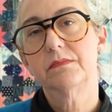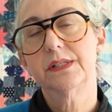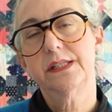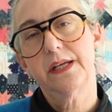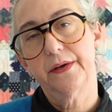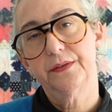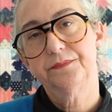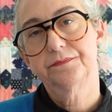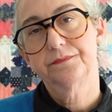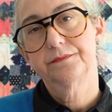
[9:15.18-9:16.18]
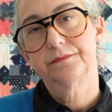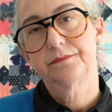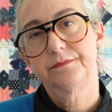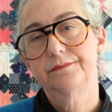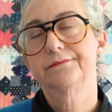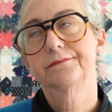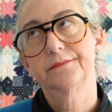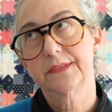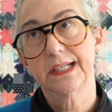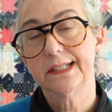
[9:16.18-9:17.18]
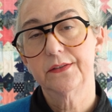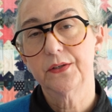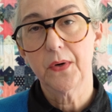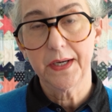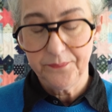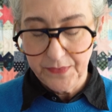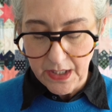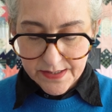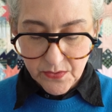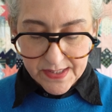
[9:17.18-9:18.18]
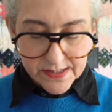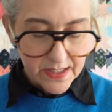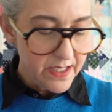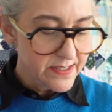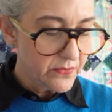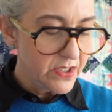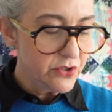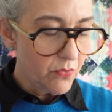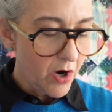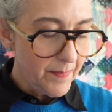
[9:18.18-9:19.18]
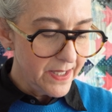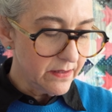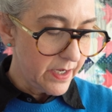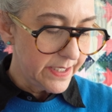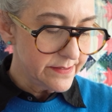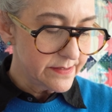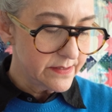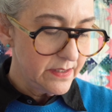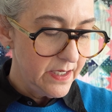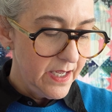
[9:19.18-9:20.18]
So I don't know why. So I draw my lines,